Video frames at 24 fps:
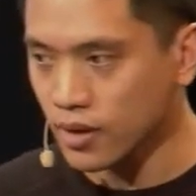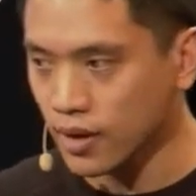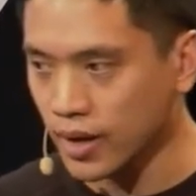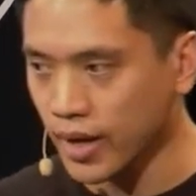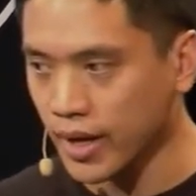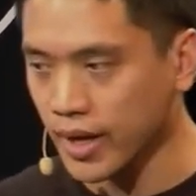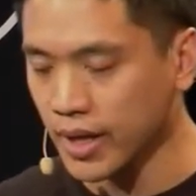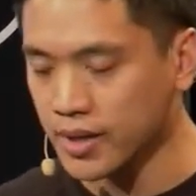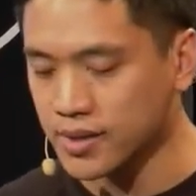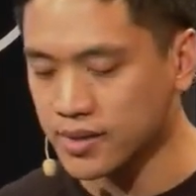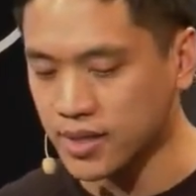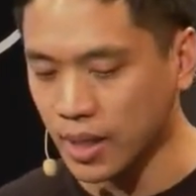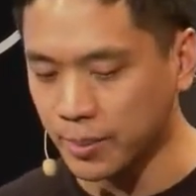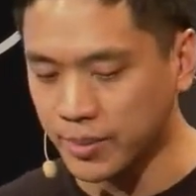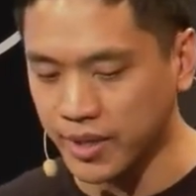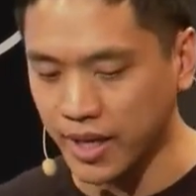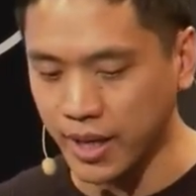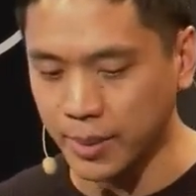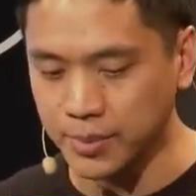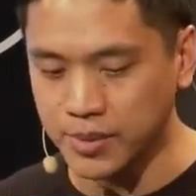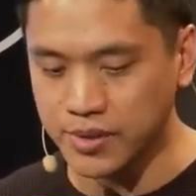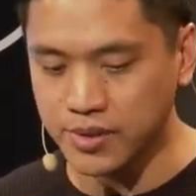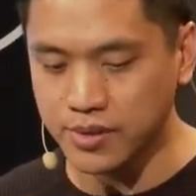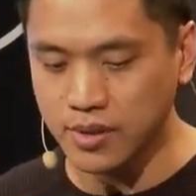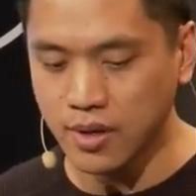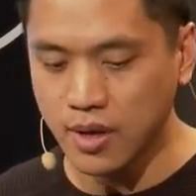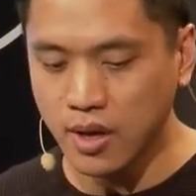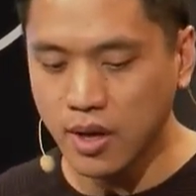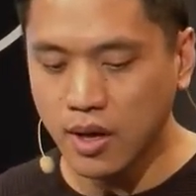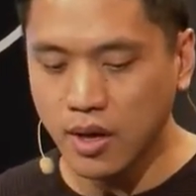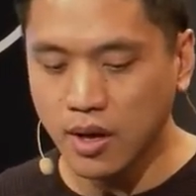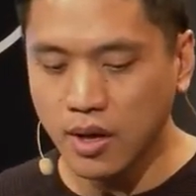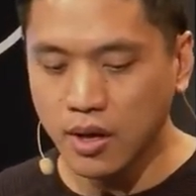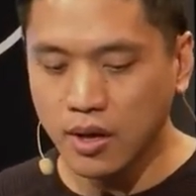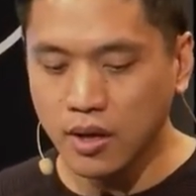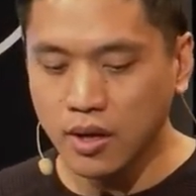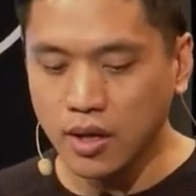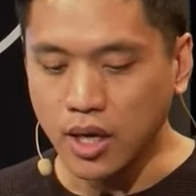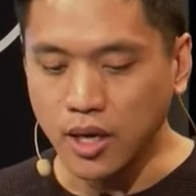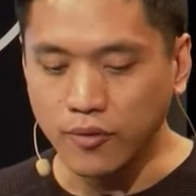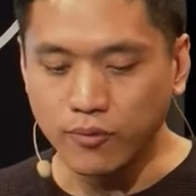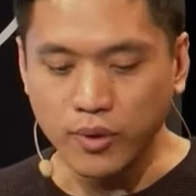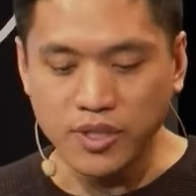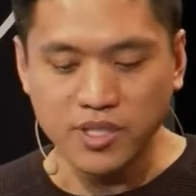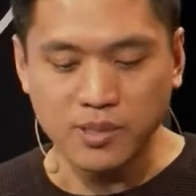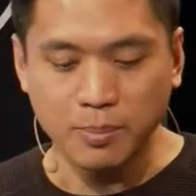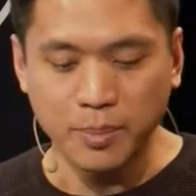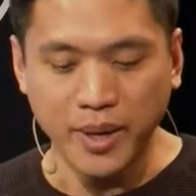And sometimes,
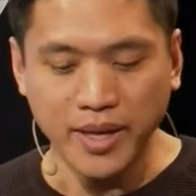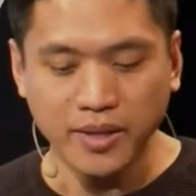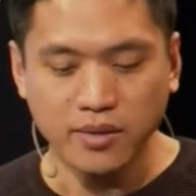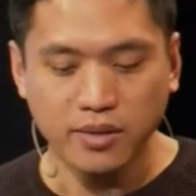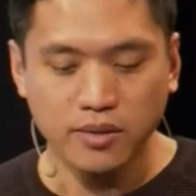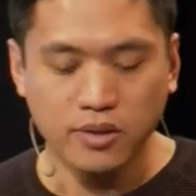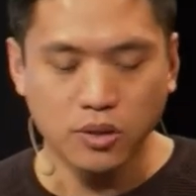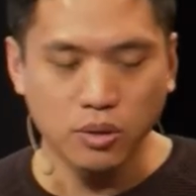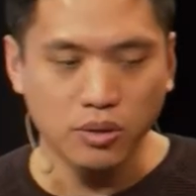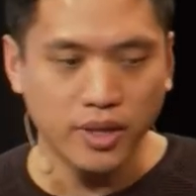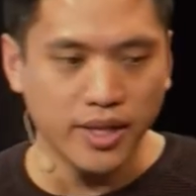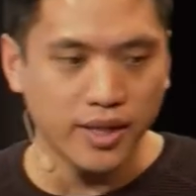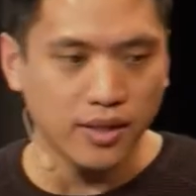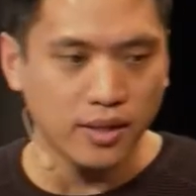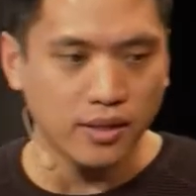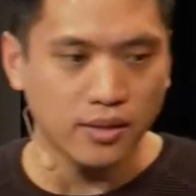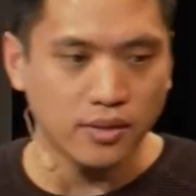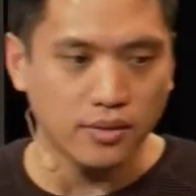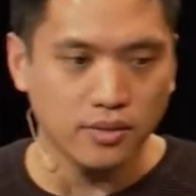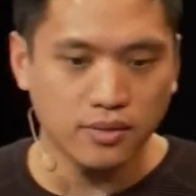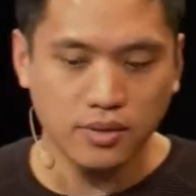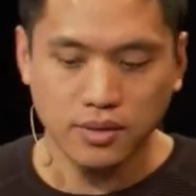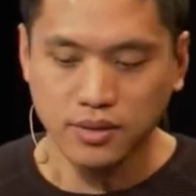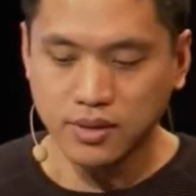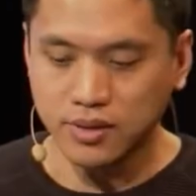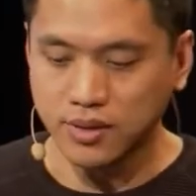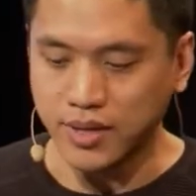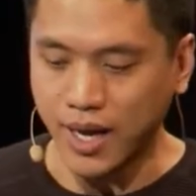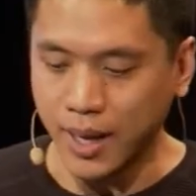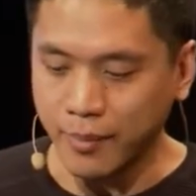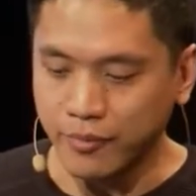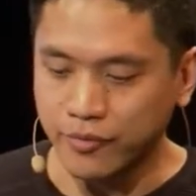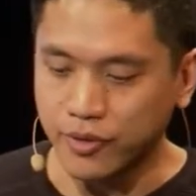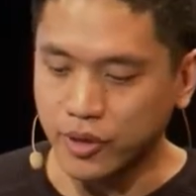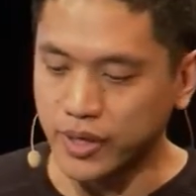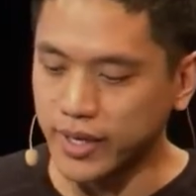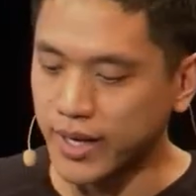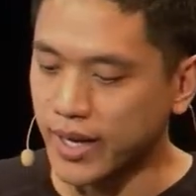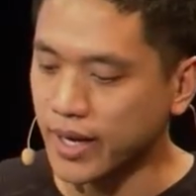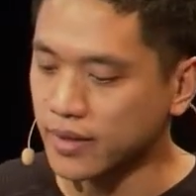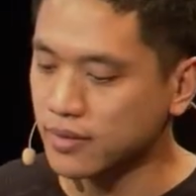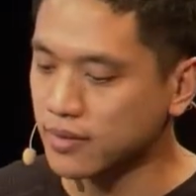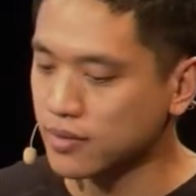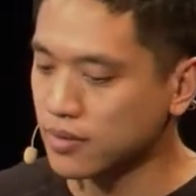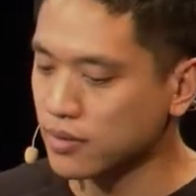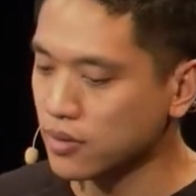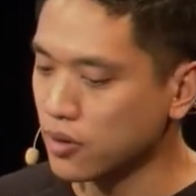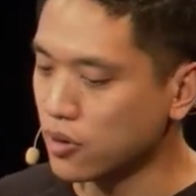if we spend too little time for
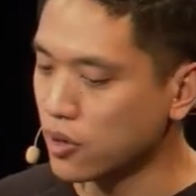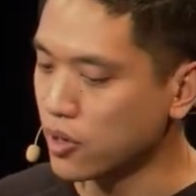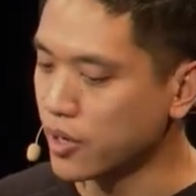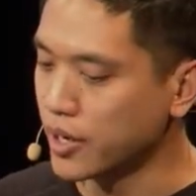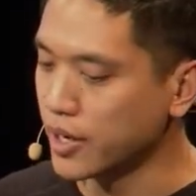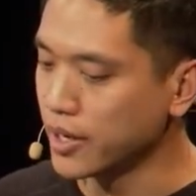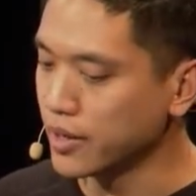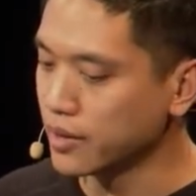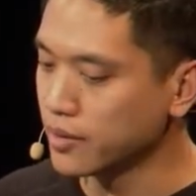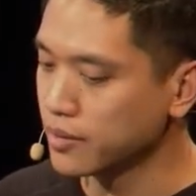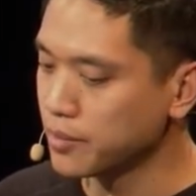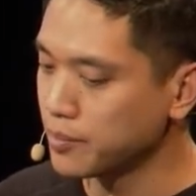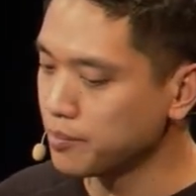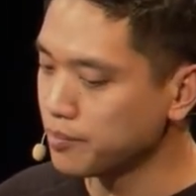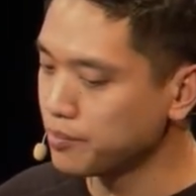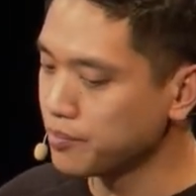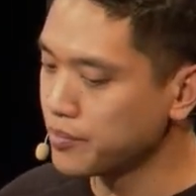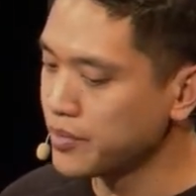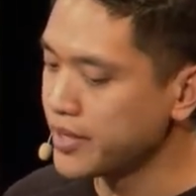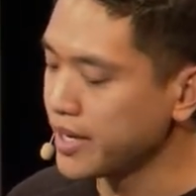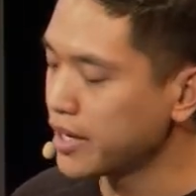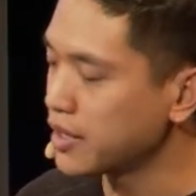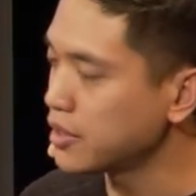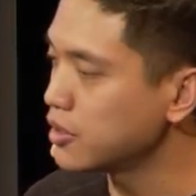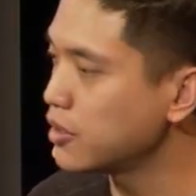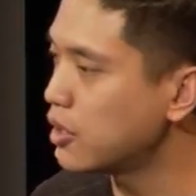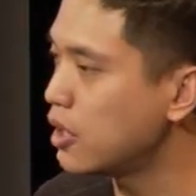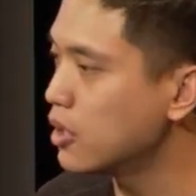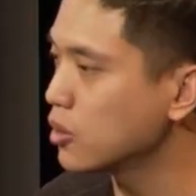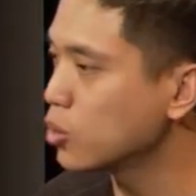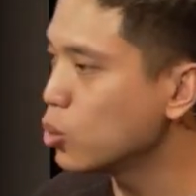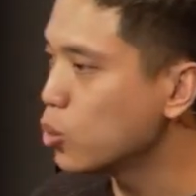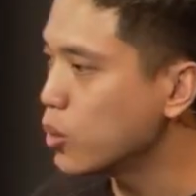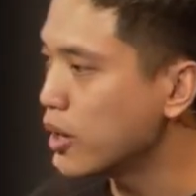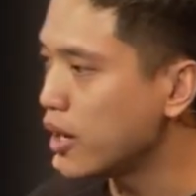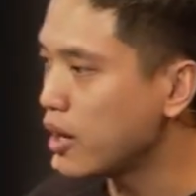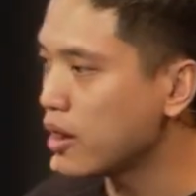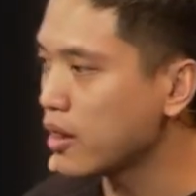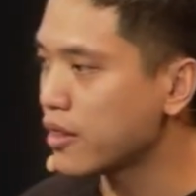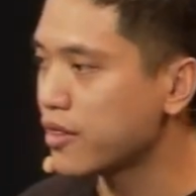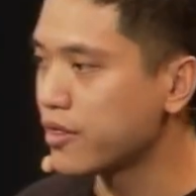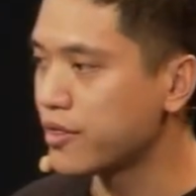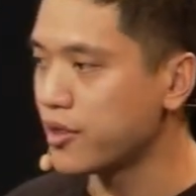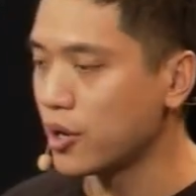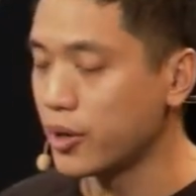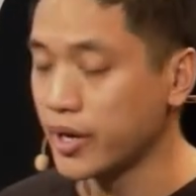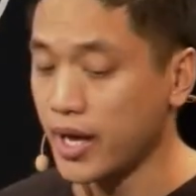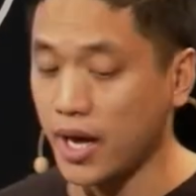that, or they're not well
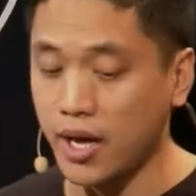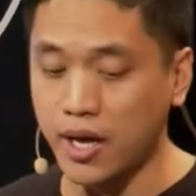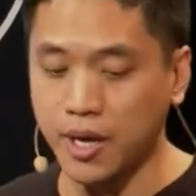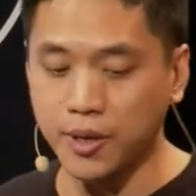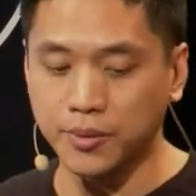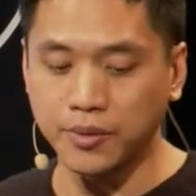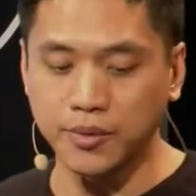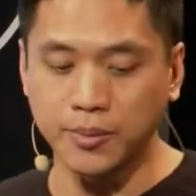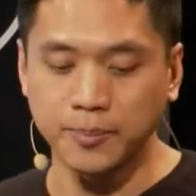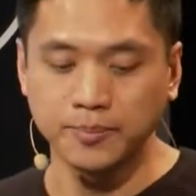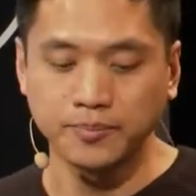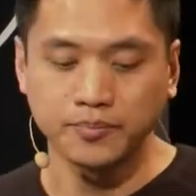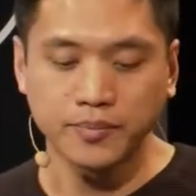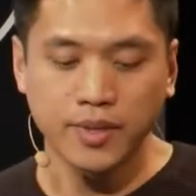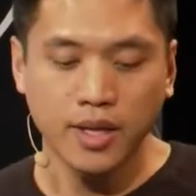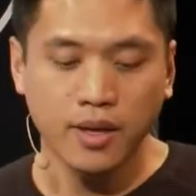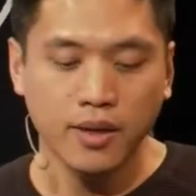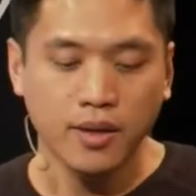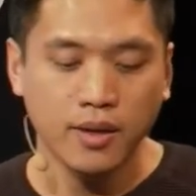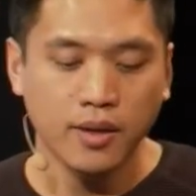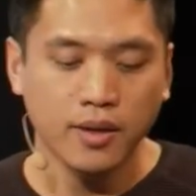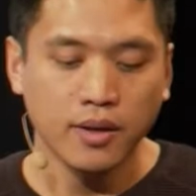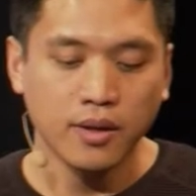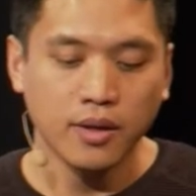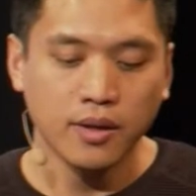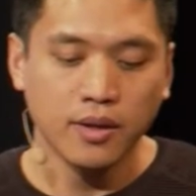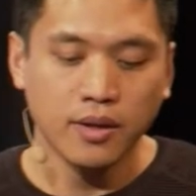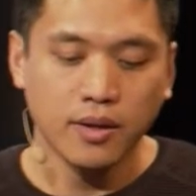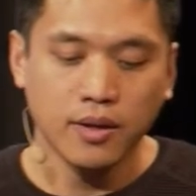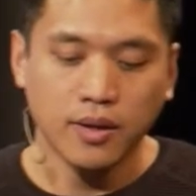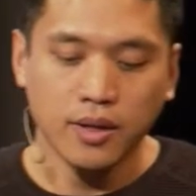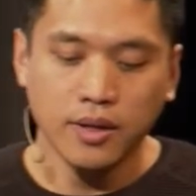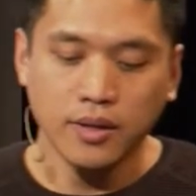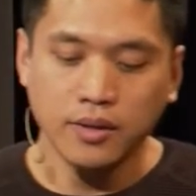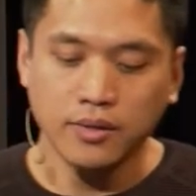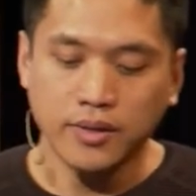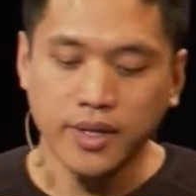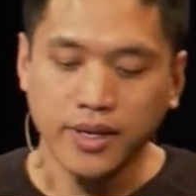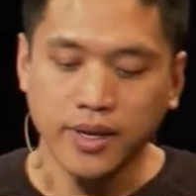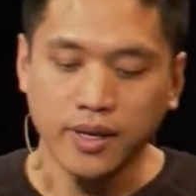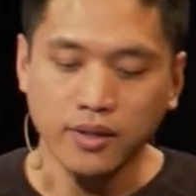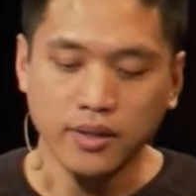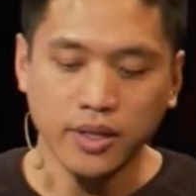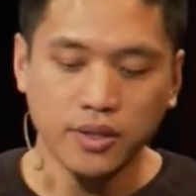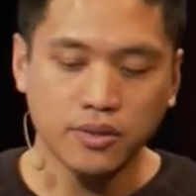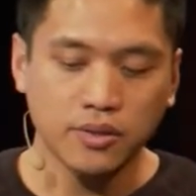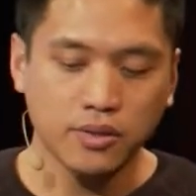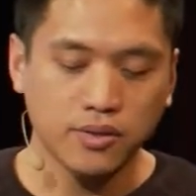thought out, they
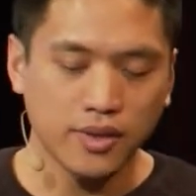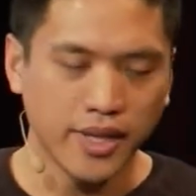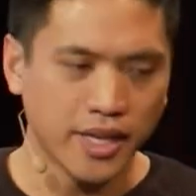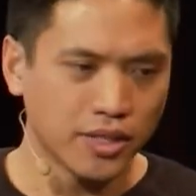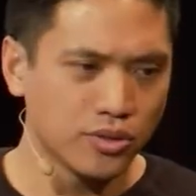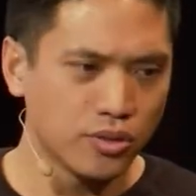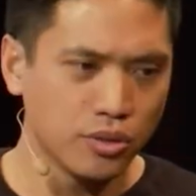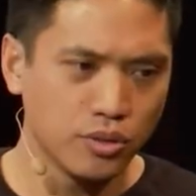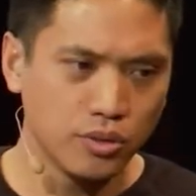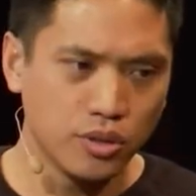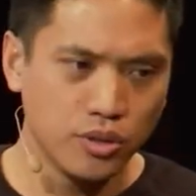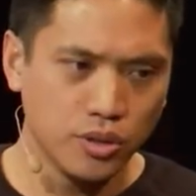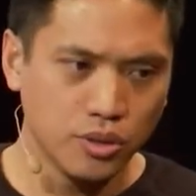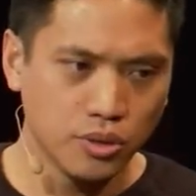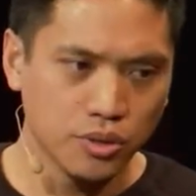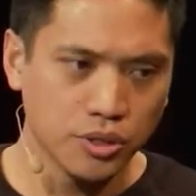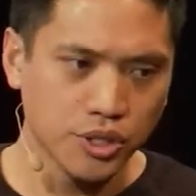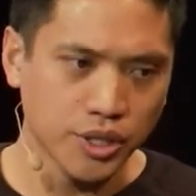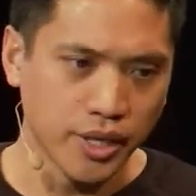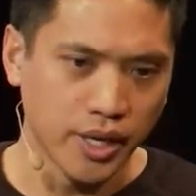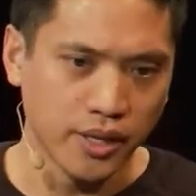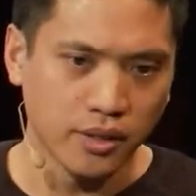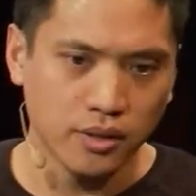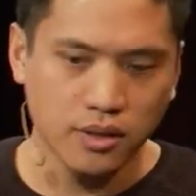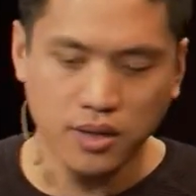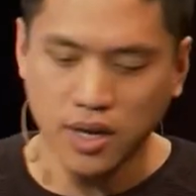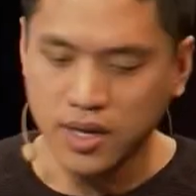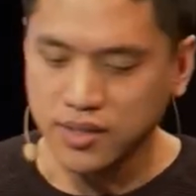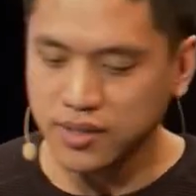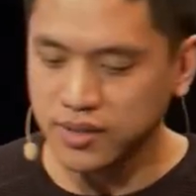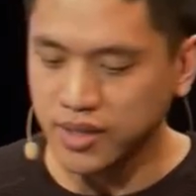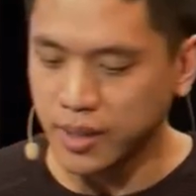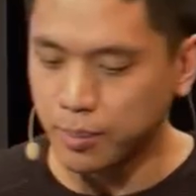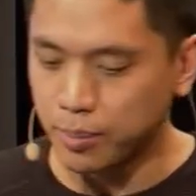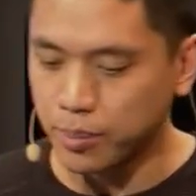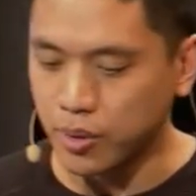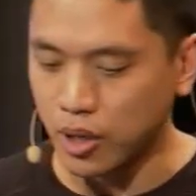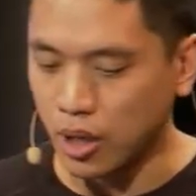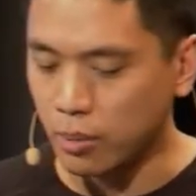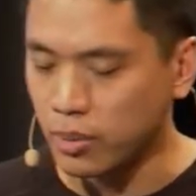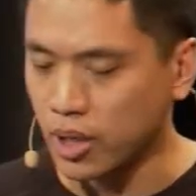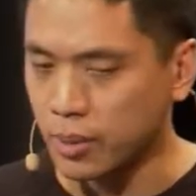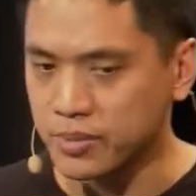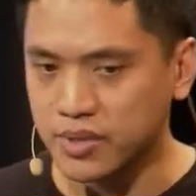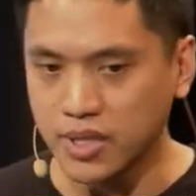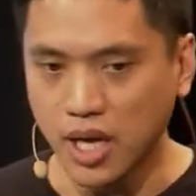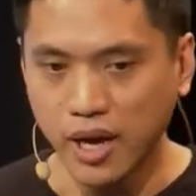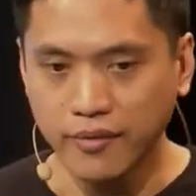can lead to huge and costly
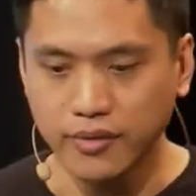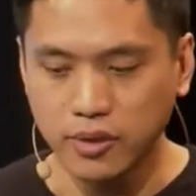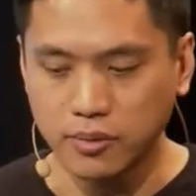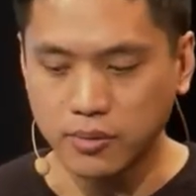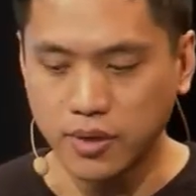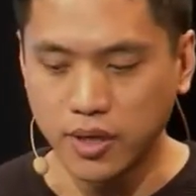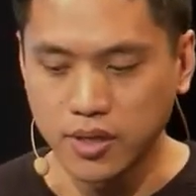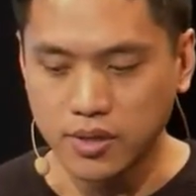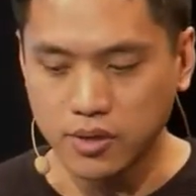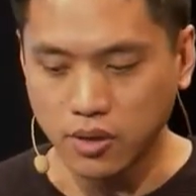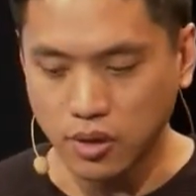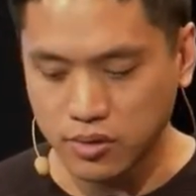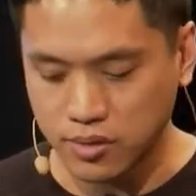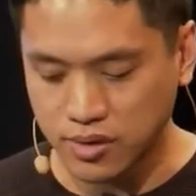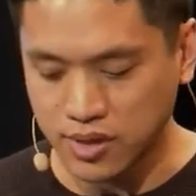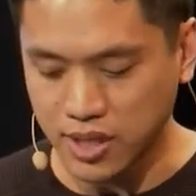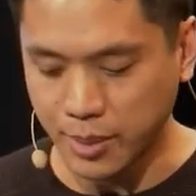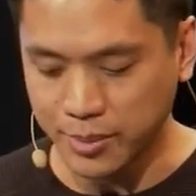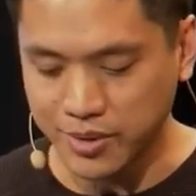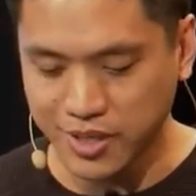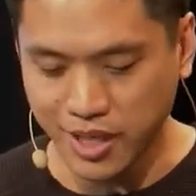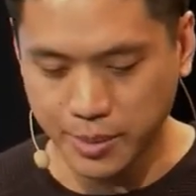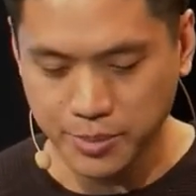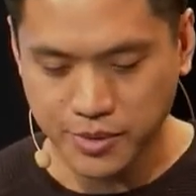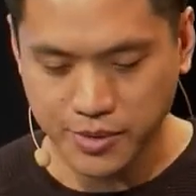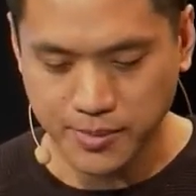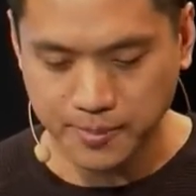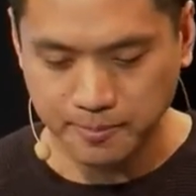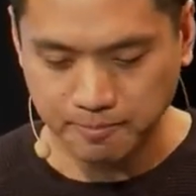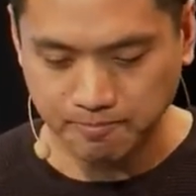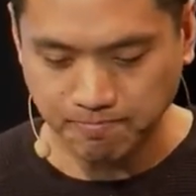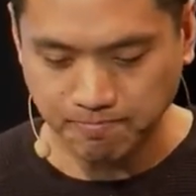problems afterwards also sometimes.